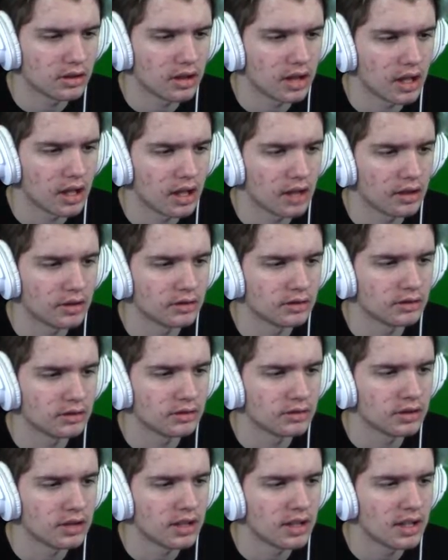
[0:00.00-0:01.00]
Uh,
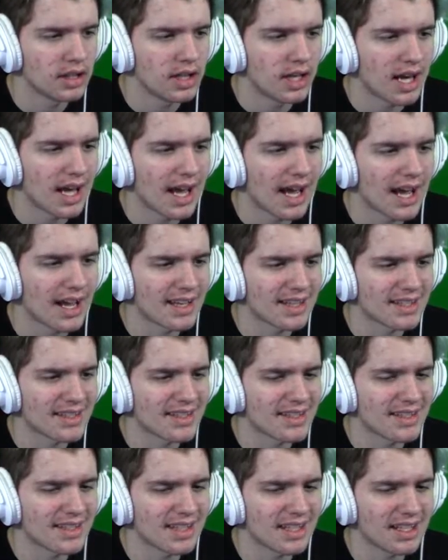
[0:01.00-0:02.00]
mm-hmm. I
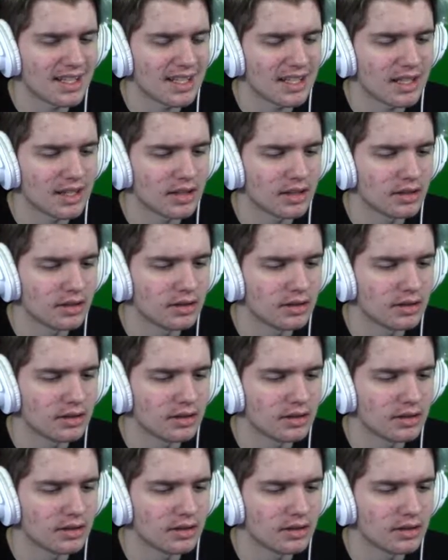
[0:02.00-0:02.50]
see.